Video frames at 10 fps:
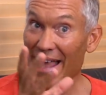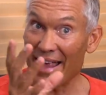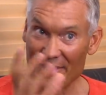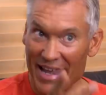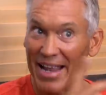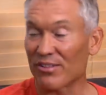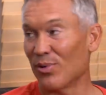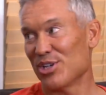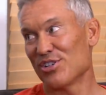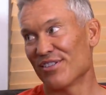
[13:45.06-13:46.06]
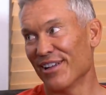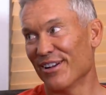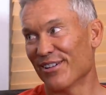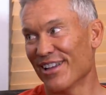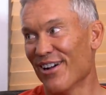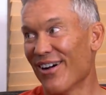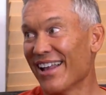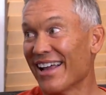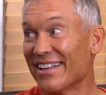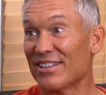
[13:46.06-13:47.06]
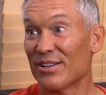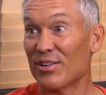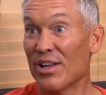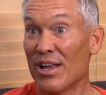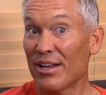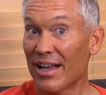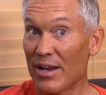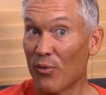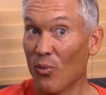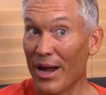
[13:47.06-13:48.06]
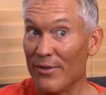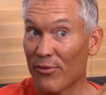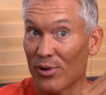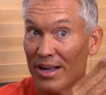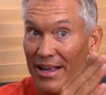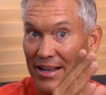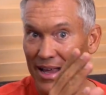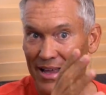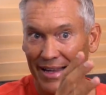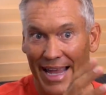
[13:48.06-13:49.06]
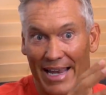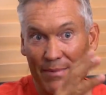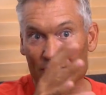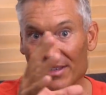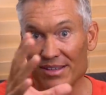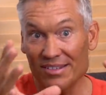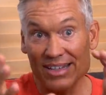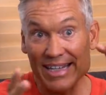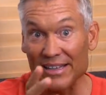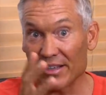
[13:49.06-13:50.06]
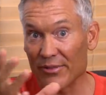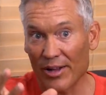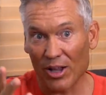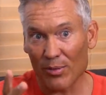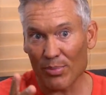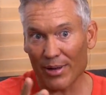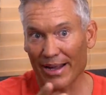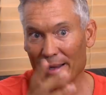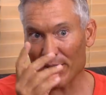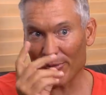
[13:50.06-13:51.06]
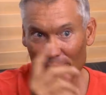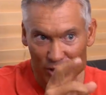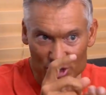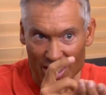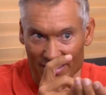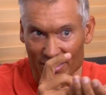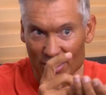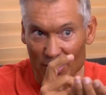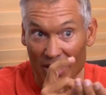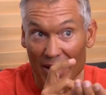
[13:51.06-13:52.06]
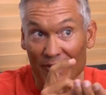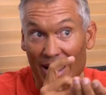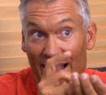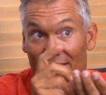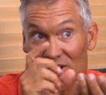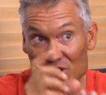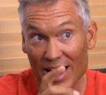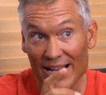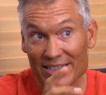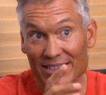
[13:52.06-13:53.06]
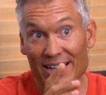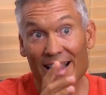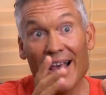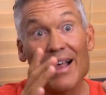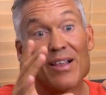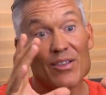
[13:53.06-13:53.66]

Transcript: and then ask questions later. You know, I like to kind of wait for a, a, candid scene to develop. I get my first shot to know that I've got the shot. Mm-hmm.